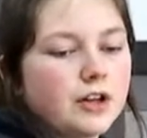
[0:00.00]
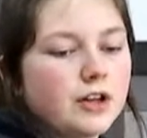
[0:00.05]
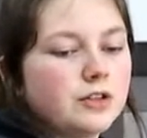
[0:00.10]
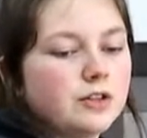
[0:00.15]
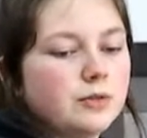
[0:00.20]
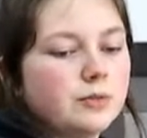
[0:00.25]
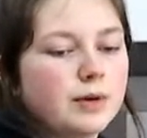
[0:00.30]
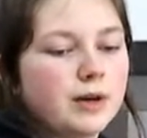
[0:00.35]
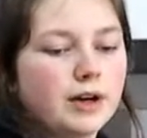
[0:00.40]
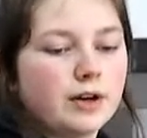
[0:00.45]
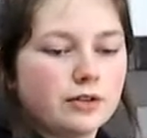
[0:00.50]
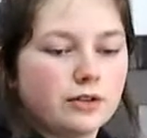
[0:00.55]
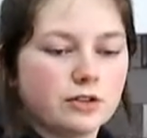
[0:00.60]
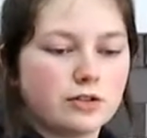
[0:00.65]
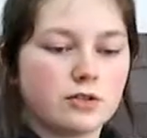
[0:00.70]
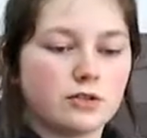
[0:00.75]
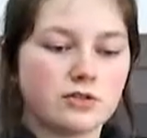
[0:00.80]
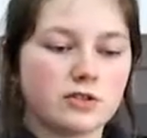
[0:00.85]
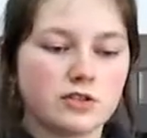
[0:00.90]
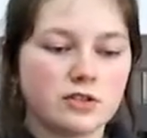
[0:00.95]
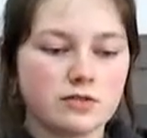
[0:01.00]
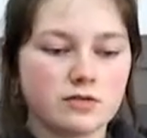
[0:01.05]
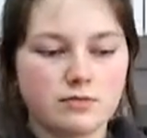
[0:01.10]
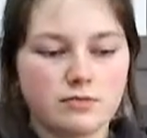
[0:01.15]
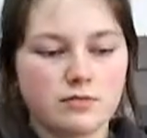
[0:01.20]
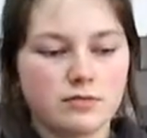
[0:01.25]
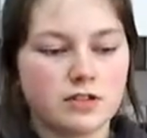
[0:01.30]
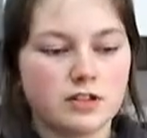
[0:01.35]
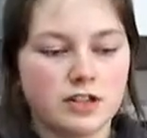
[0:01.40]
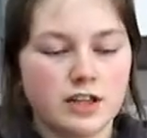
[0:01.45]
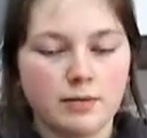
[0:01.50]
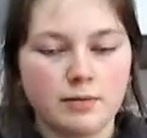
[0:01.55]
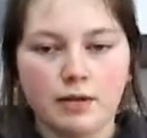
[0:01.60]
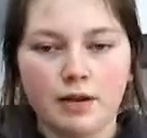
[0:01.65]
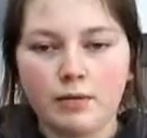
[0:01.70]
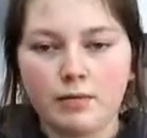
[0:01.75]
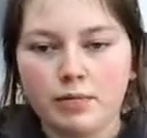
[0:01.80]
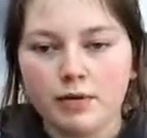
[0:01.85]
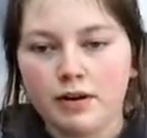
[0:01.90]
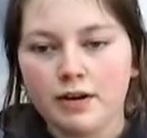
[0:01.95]
onion powder, so I'll just skip
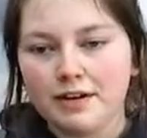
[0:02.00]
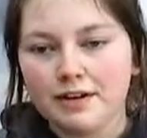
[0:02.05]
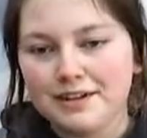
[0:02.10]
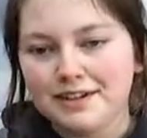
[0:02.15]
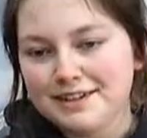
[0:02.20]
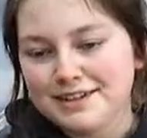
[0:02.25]
that part.